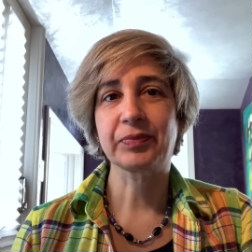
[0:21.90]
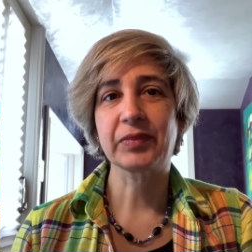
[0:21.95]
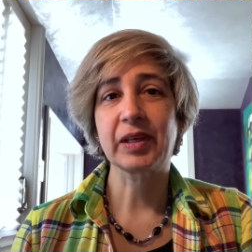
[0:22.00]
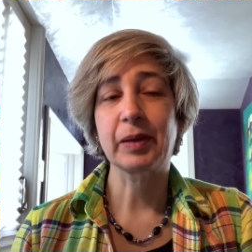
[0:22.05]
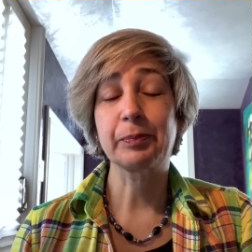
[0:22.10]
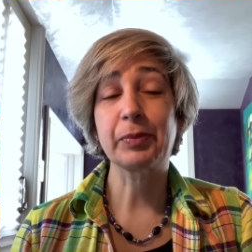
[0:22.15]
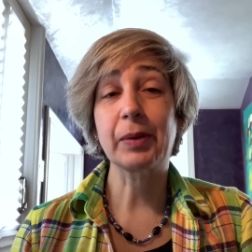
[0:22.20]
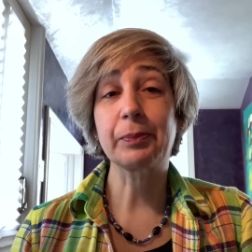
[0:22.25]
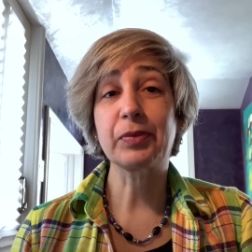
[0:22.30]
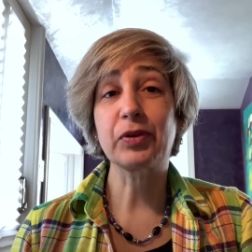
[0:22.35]

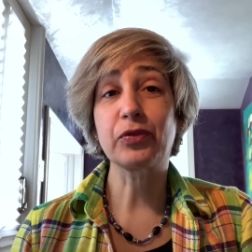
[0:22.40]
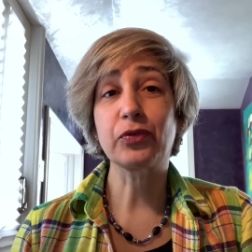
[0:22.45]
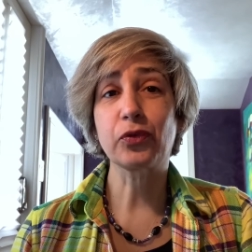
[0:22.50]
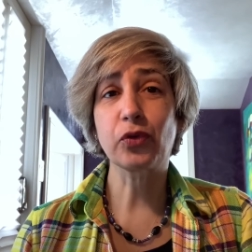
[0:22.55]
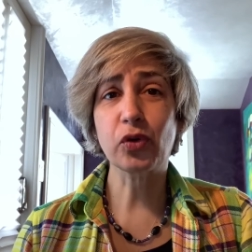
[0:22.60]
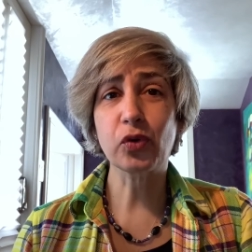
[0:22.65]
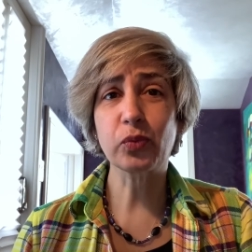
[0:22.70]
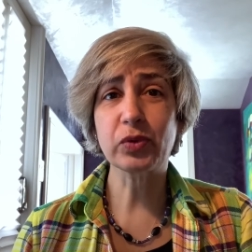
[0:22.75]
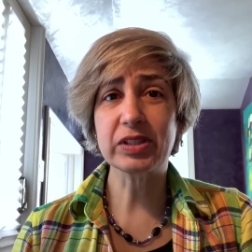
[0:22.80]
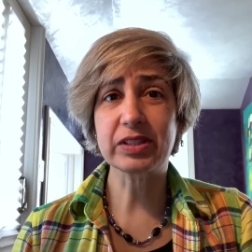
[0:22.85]
But
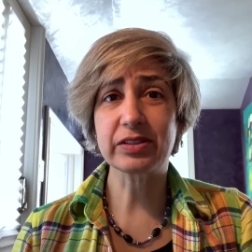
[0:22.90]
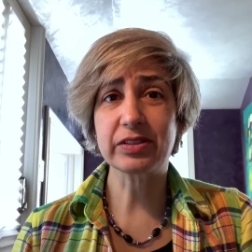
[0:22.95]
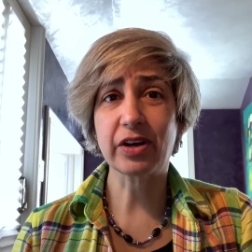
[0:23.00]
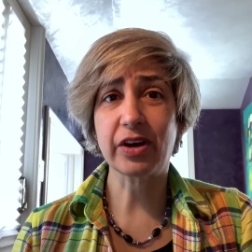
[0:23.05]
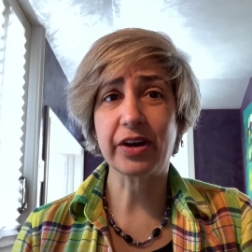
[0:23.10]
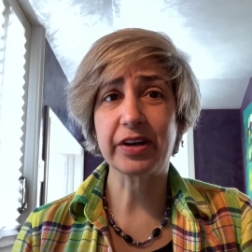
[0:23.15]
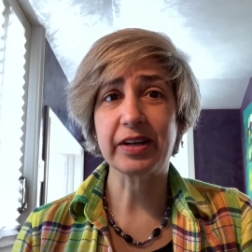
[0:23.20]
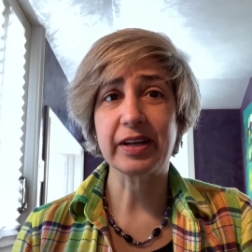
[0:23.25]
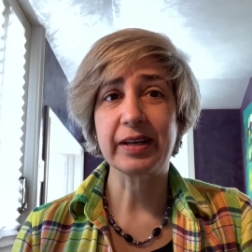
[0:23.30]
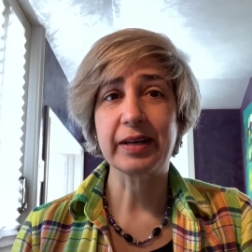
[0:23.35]
before we
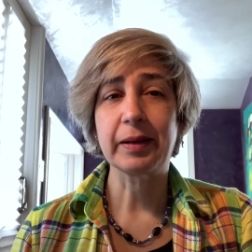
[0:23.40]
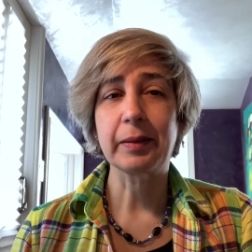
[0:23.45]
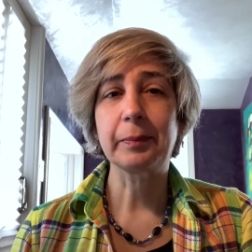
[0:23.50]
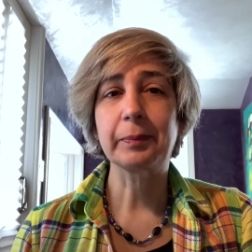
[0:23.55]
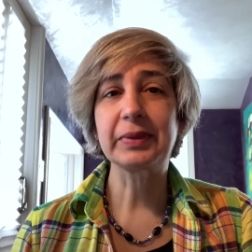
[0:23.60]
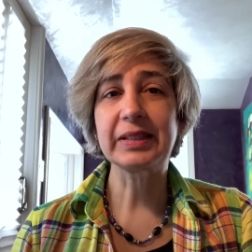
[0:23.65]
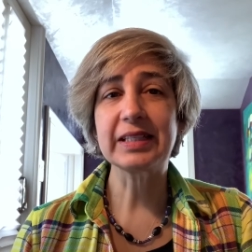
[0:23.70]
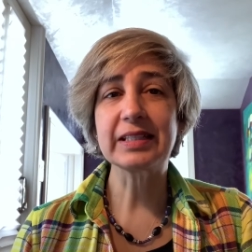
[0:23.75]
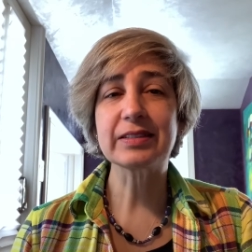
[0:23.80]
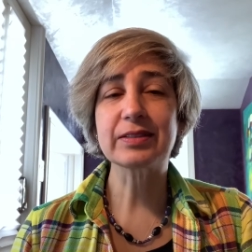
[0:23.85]
start,
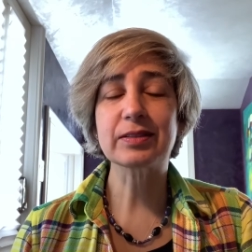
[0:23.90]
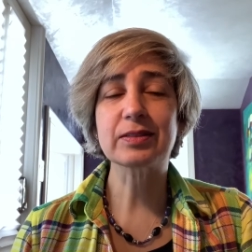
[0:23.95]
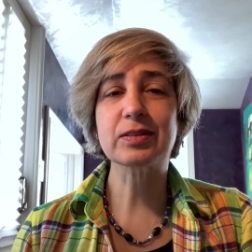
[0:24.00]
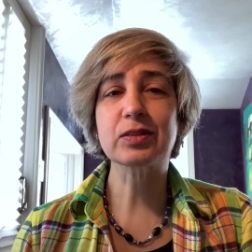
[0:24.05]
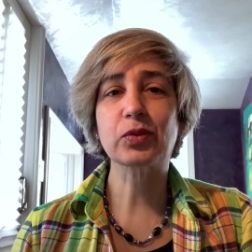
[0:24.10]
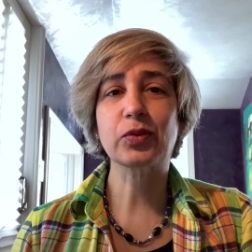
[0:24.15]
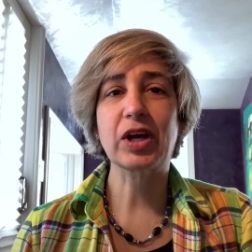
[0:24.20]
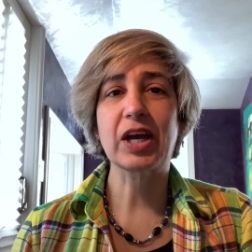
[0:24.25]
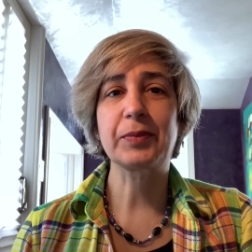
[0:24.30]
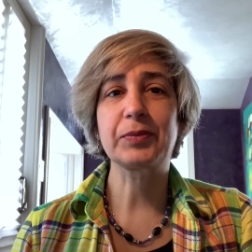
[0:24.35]
please
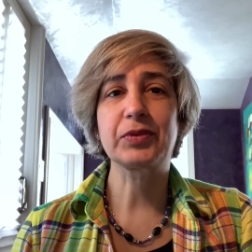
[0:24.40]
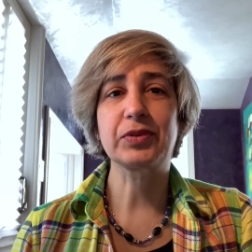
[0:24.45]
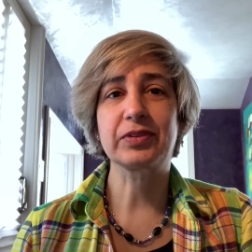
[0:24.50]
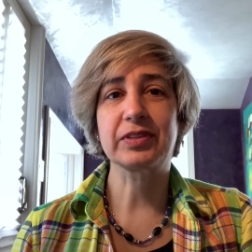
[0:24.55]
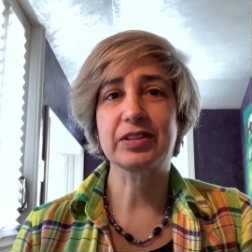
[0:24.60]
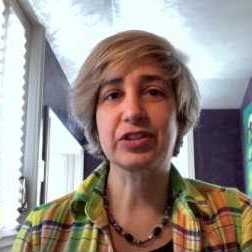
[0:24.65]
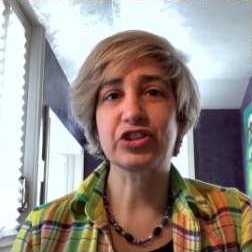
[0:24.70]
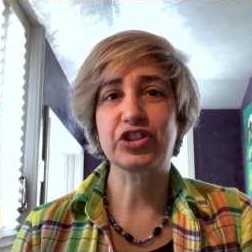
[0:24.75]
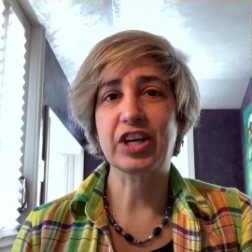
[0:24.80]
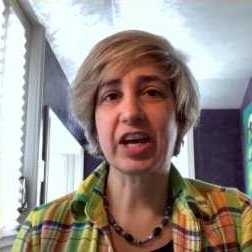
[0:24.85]
subscribe to
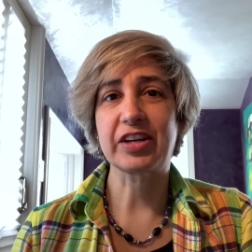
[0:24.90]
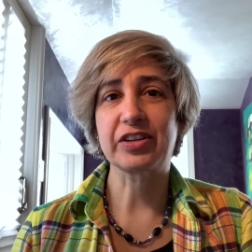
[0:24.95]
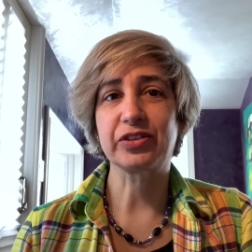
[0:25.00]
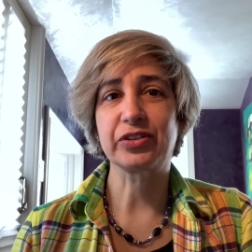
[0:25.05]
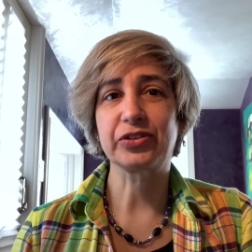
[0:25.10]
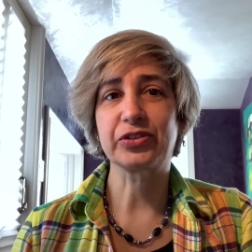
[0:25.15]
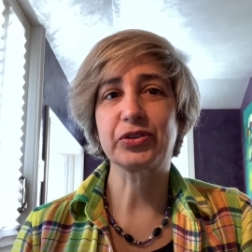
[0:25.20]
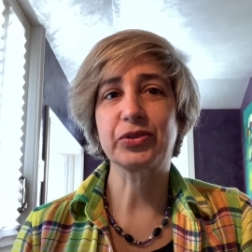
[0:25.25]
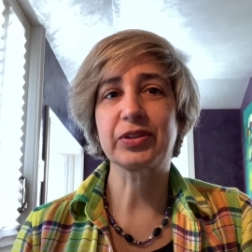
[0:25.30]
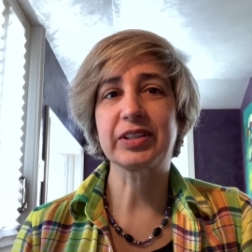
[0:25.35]
this
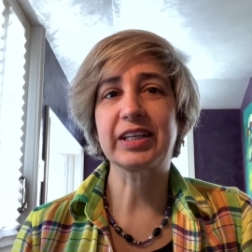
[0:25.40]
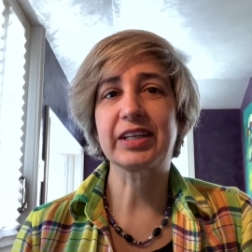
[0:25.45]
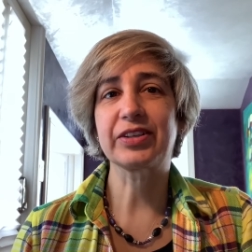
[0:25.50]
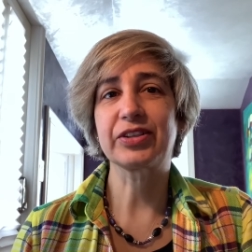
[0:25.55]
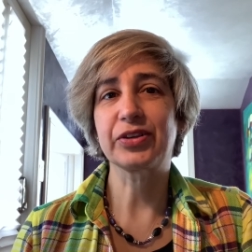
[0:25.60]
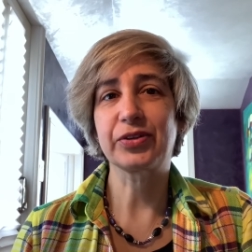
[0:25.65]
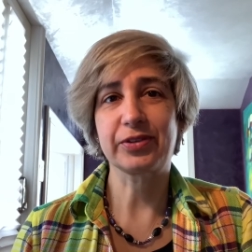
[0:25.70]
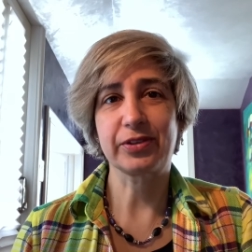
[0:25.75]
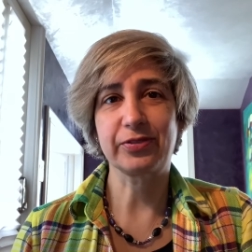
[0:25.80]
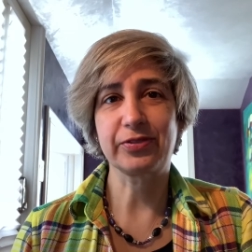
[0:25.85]
channel to get
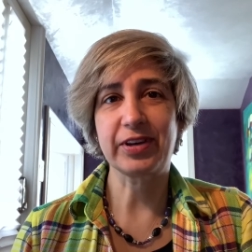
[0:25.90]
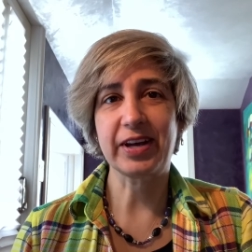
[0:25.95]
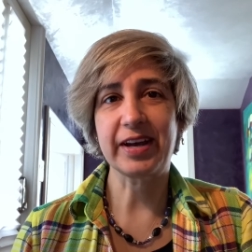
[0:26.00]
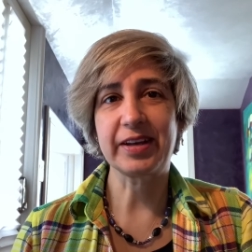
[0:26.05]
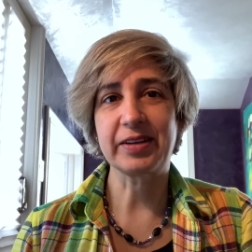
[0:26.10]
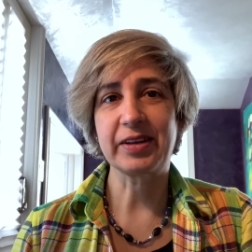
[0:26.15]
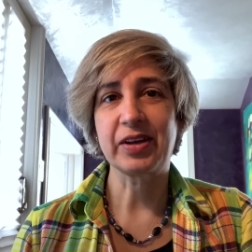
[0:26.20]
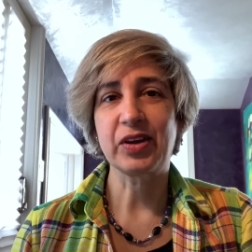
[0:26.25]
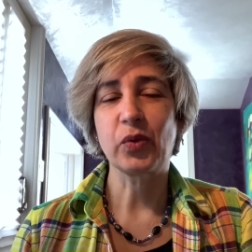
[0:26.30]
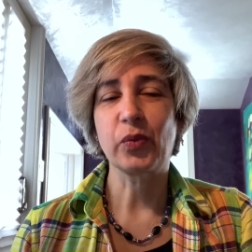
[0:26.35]

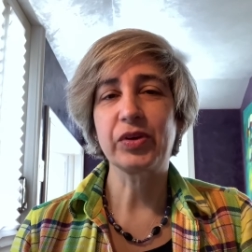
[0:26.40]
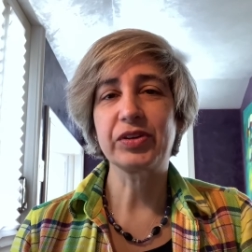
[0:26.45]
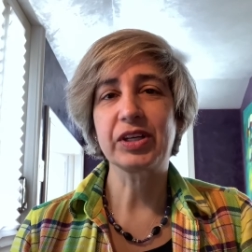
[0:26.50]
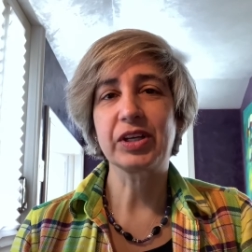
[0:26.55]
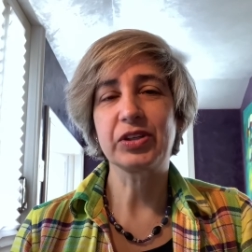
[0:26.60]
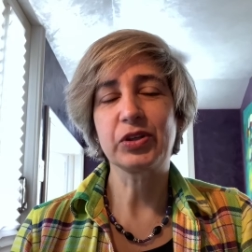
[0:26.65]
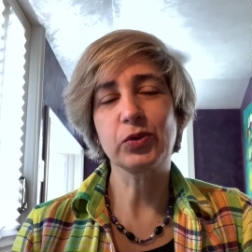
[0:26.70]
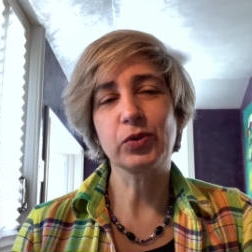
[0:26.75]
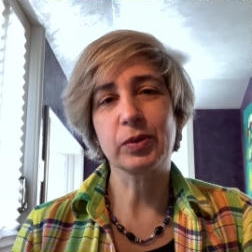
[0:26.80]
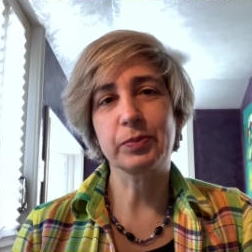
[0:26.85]
notified when a
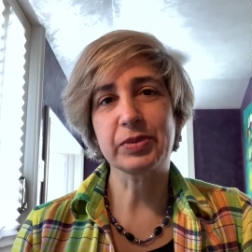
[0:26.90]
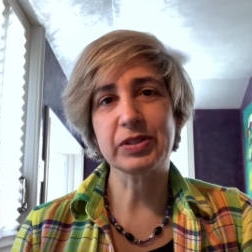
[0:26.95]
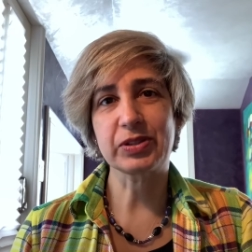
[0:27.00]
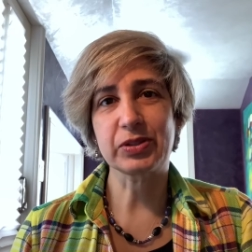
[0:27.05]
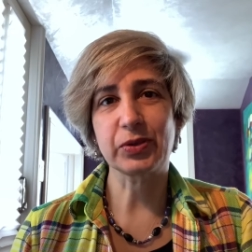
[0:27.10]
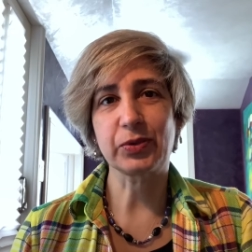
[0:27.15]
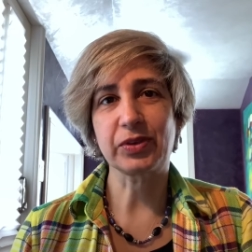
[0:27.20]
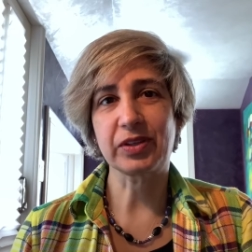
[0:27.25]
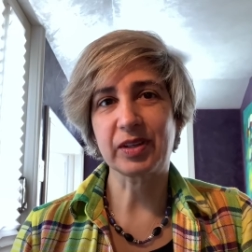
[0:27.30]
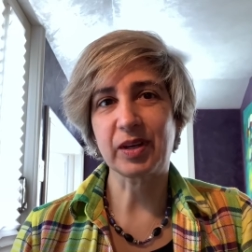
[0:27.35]
new
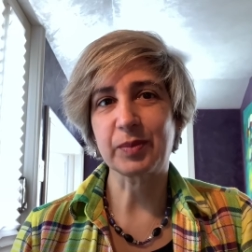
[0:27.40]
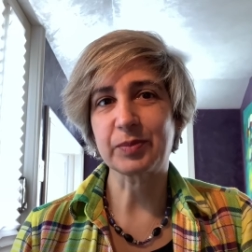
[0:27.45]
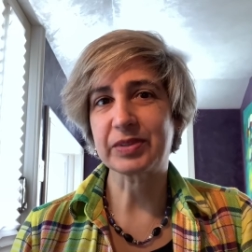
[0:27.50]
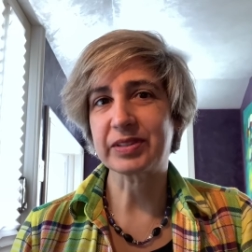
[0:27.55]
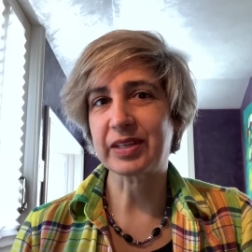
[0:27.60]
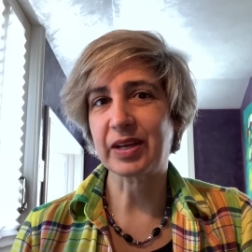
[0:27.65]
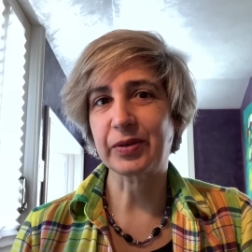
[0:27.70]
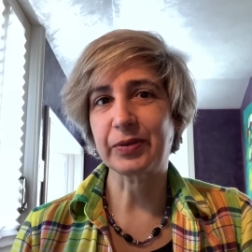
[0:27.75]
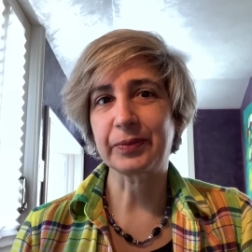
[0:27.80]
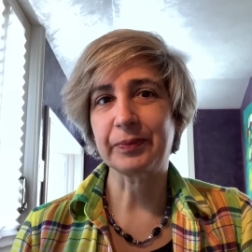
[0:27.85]
episode comes
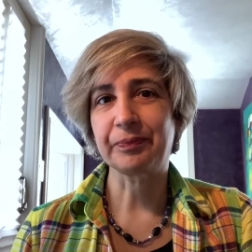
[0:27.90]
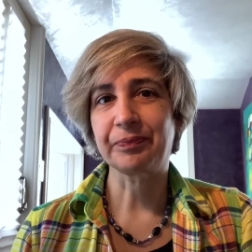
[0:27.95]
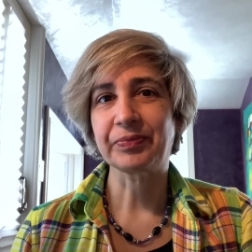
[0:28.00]
out.